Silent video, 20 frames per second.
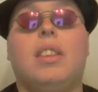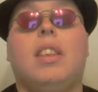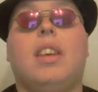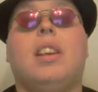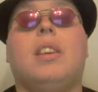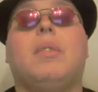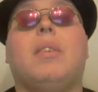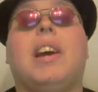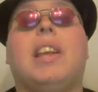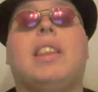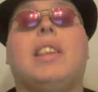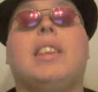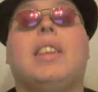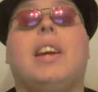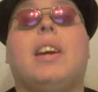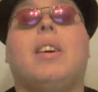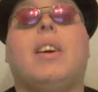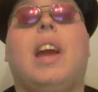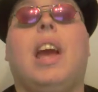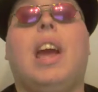in a way that
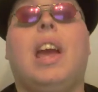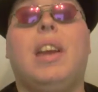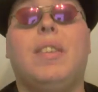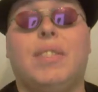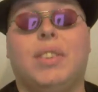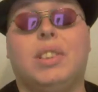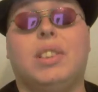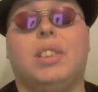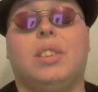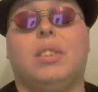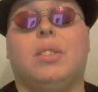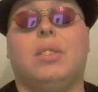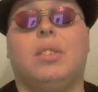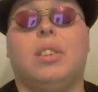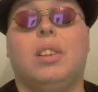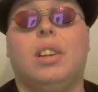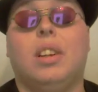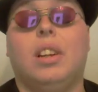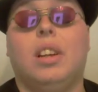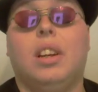they are able to.
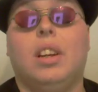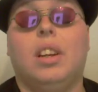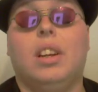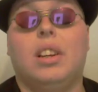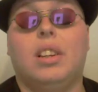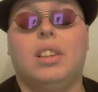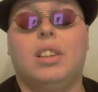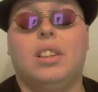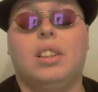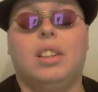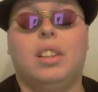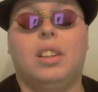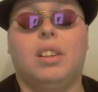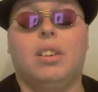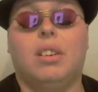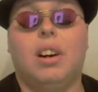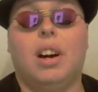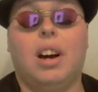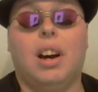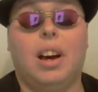You know,
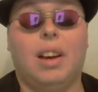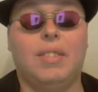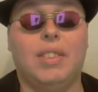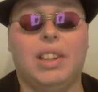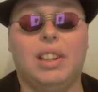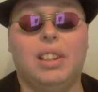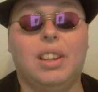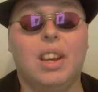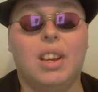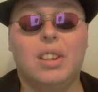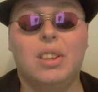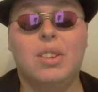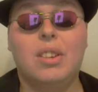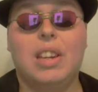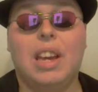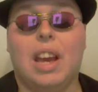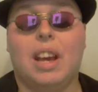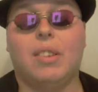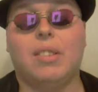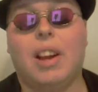I mean, you
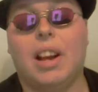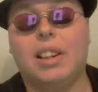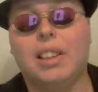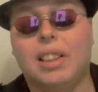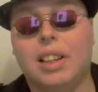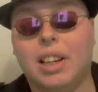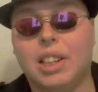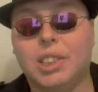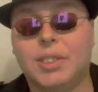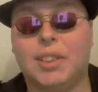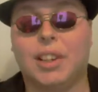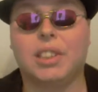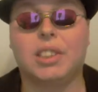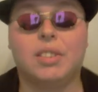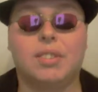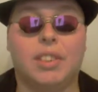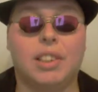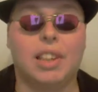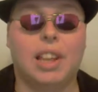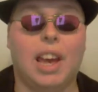can't rightly expect
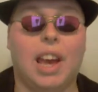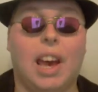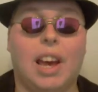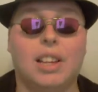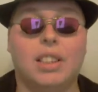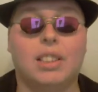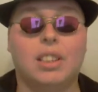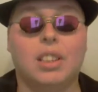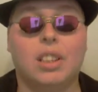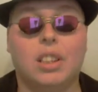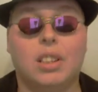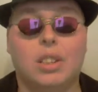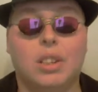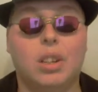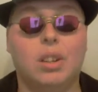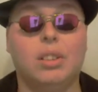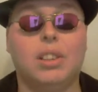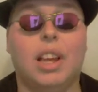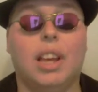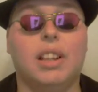somebody that has
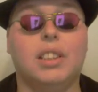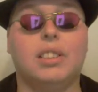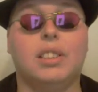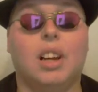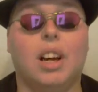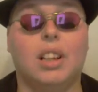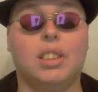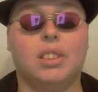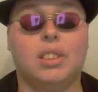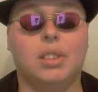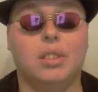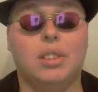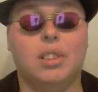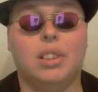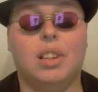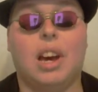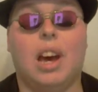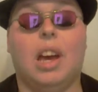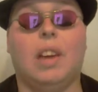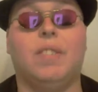2 legs lost due to
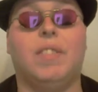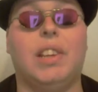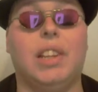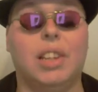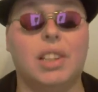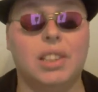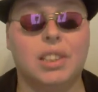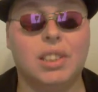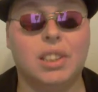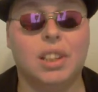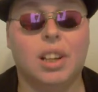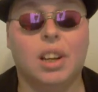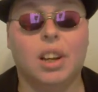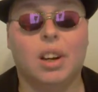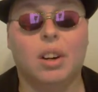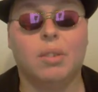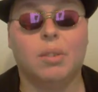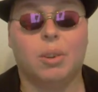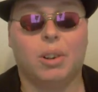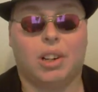diabetes
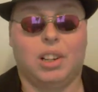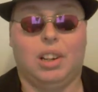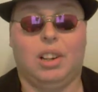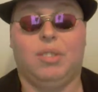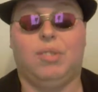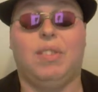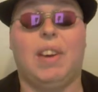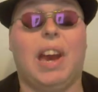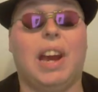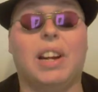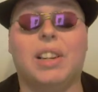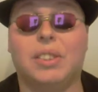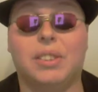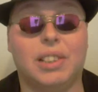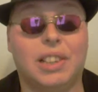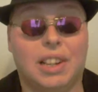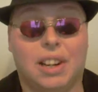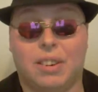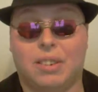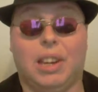work in a
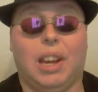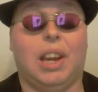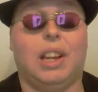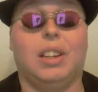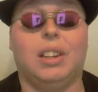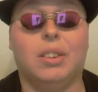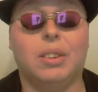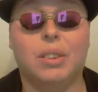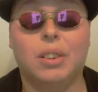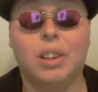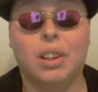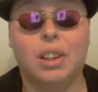factory now, can you?